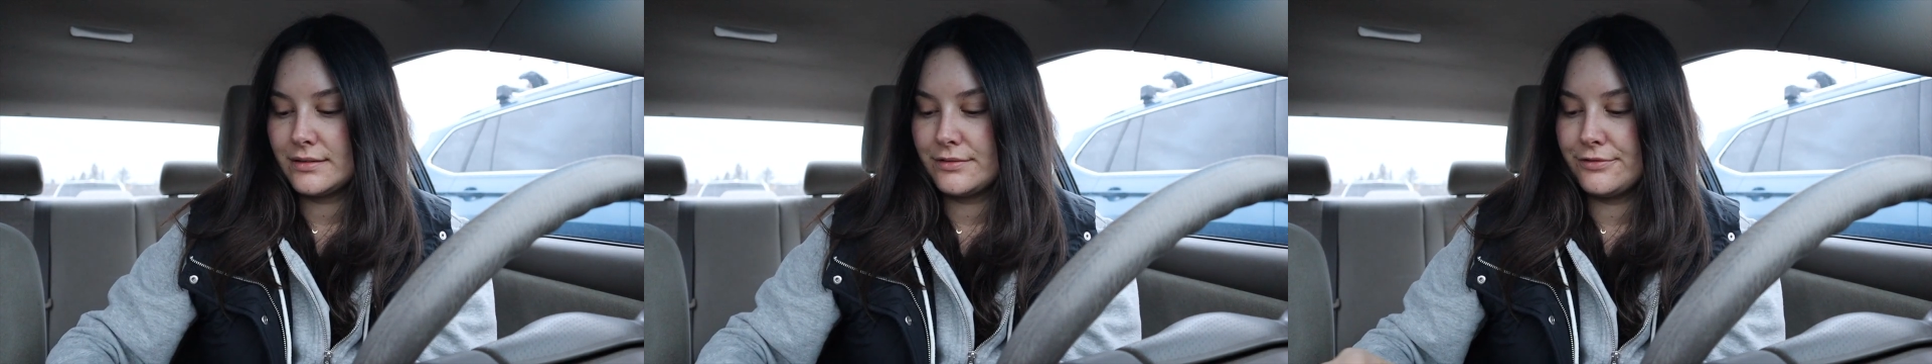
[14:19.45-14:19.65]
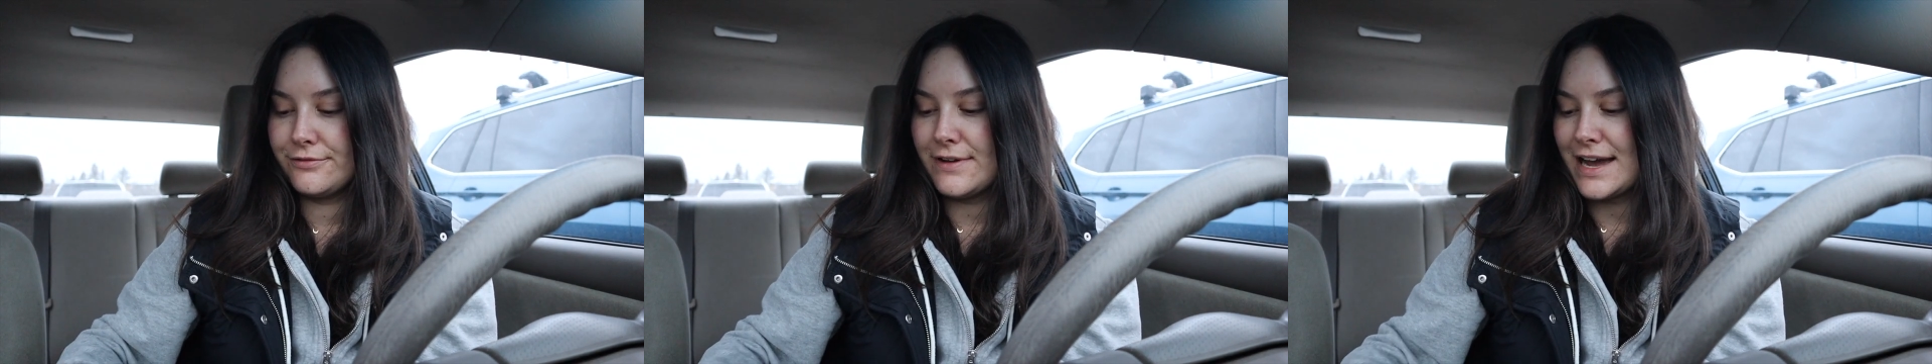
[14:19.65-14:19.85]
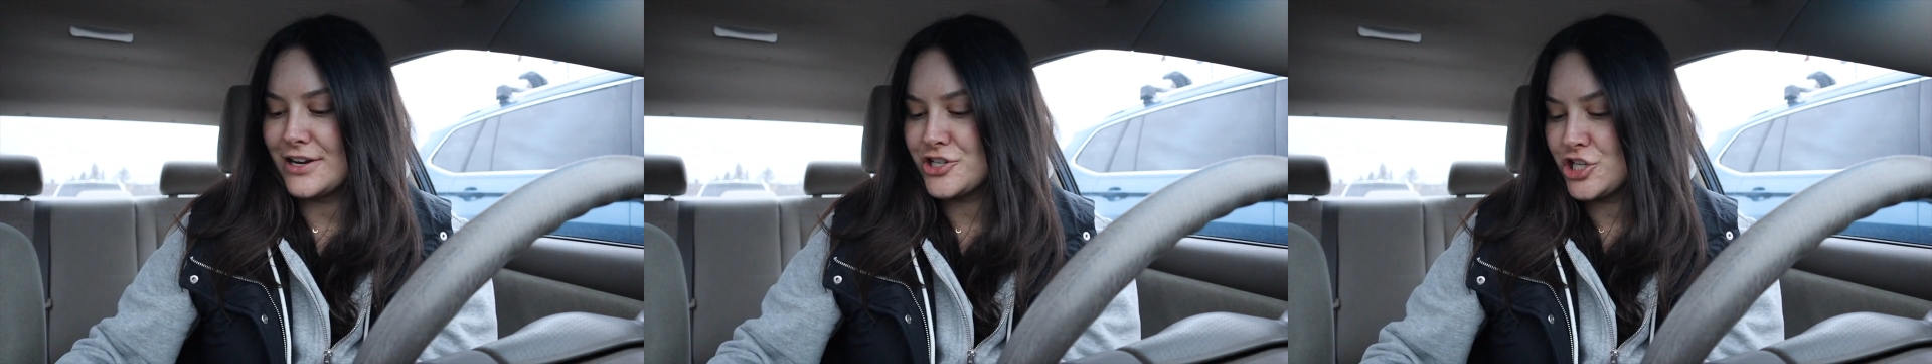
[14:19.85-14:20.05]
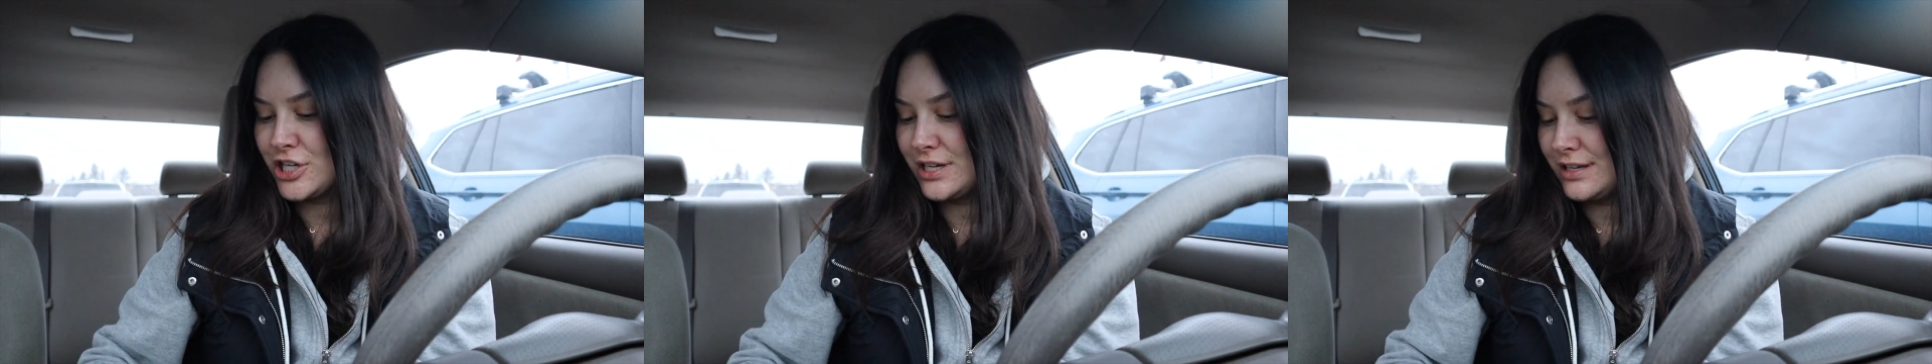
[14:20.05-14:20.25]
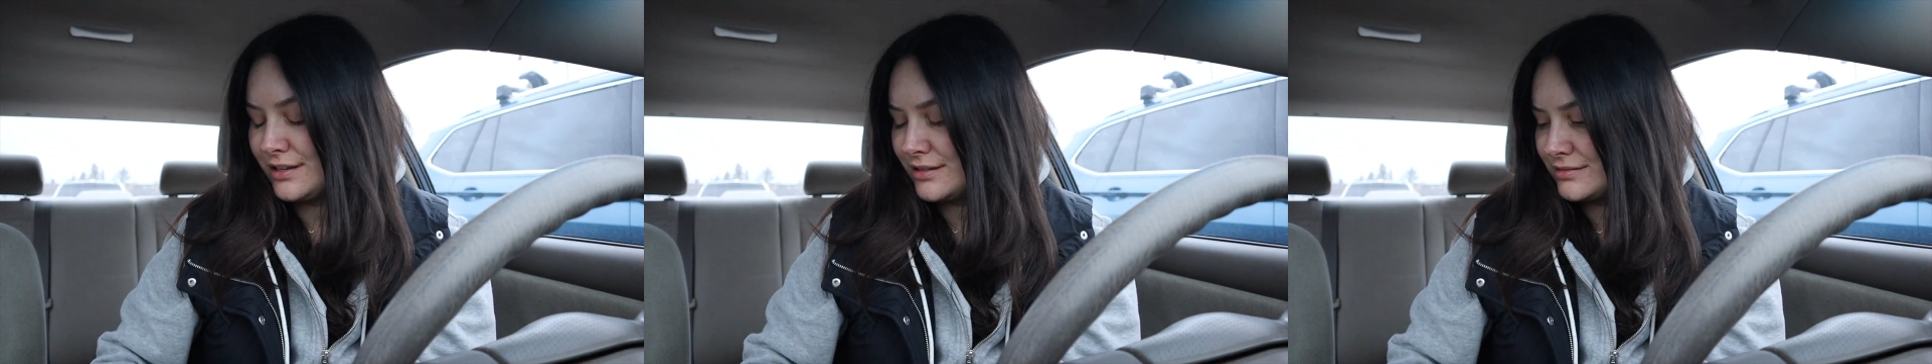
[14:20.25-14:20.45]

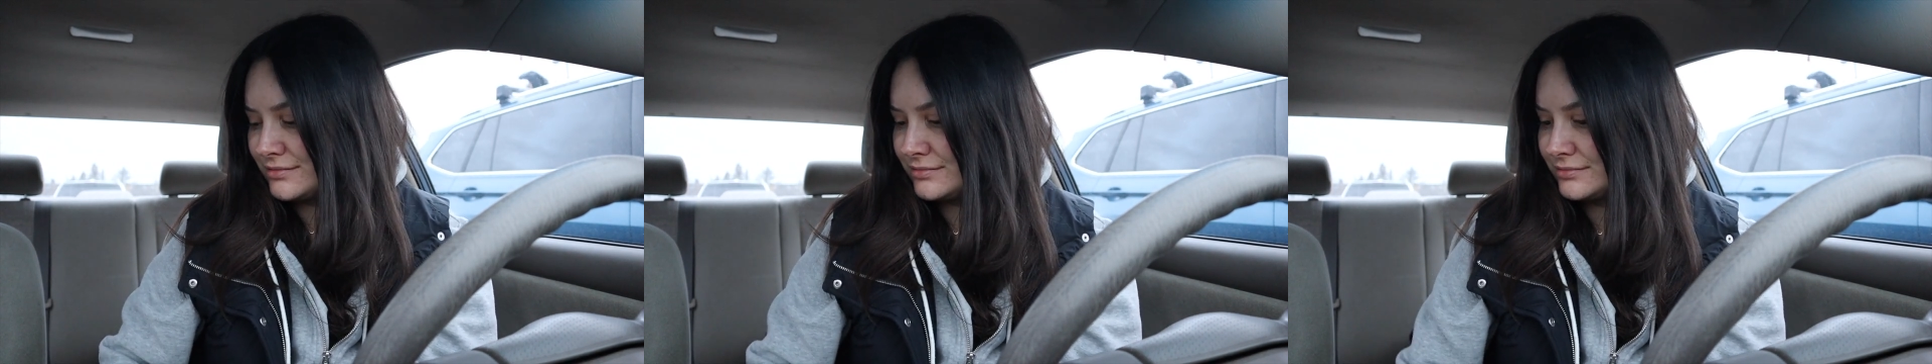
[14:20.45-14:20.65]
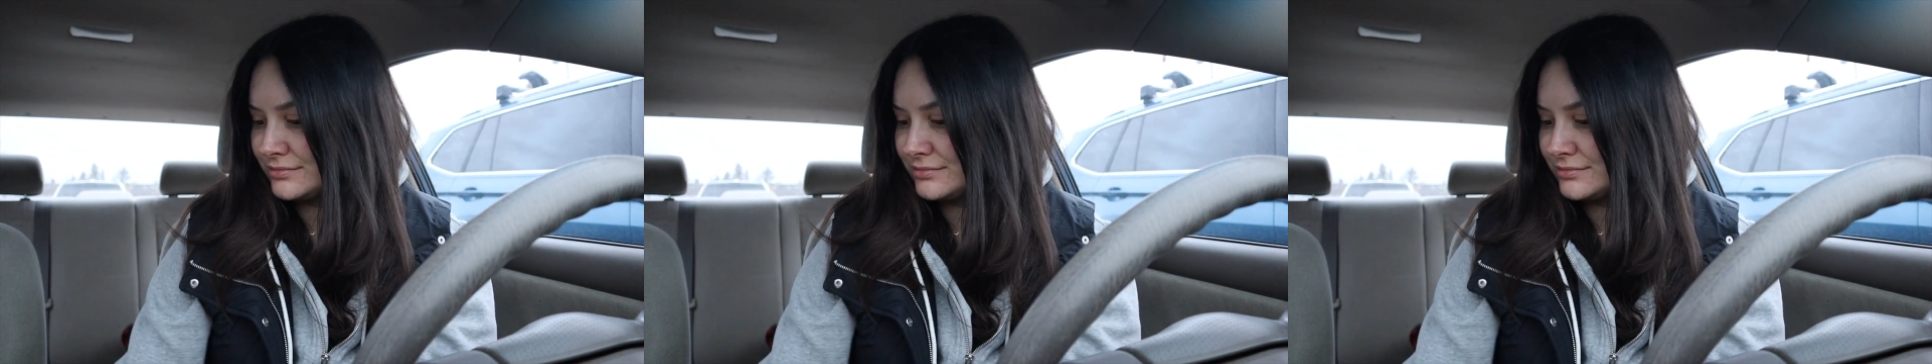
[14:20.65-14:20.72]
fashion-y.